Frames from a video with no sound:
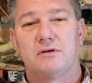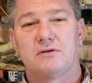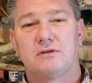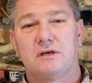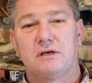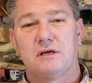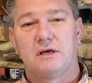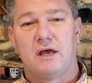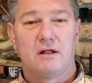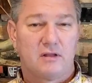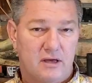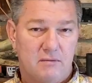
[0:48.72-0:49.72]
The
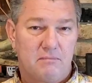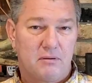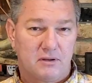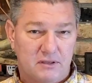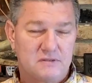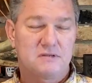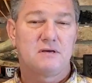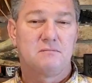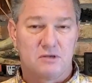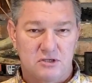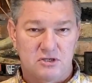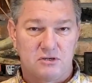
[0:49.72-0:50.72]
LA Police
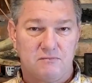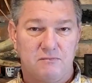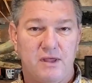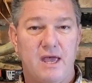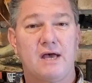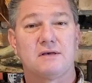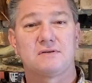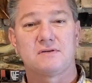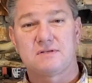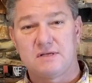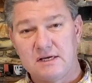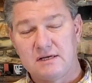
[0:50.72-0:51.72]
Commission has
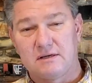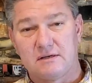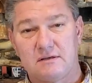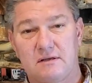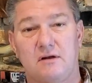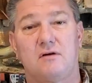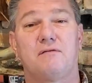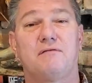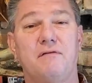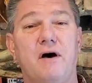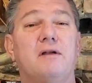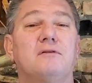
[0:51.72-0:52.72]
stated that her
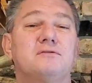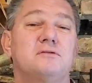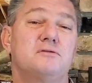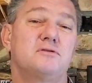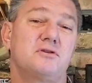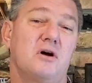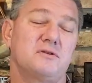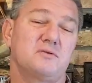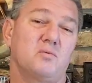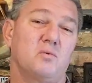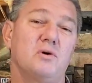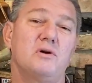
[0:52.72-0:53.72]
final 2 shots
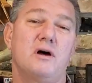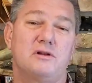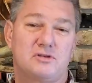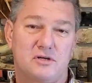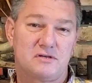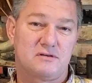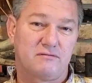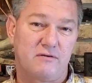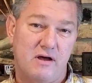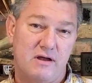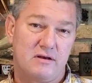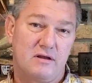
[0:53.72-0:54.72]
were not
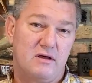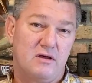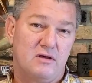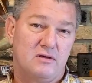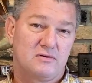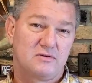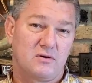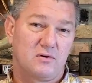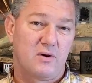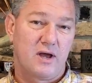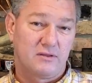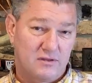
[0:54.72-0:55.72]
justified.
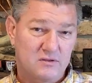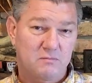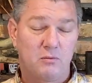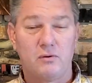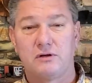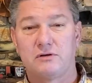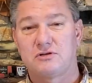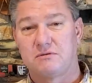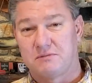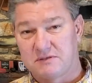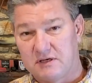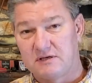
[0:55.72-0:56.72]
So at this point, she
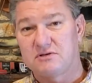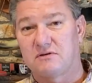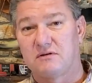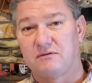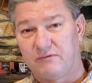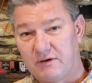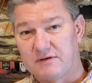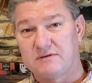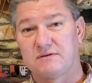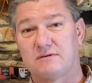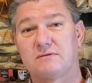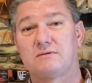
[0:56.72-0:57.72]
potentially
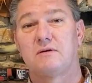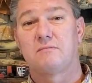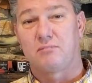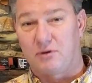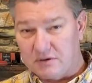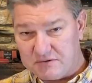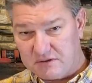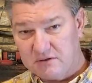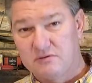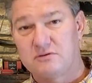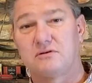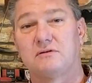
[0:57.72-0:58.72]
faces
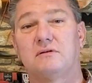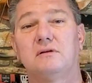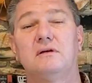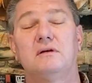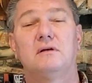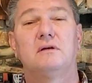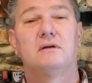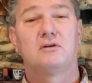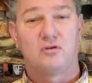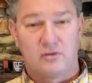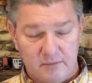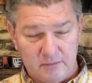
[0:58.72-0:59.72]
prosecution
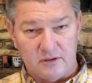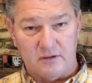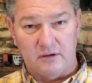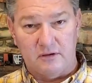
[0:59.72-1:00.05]
criminally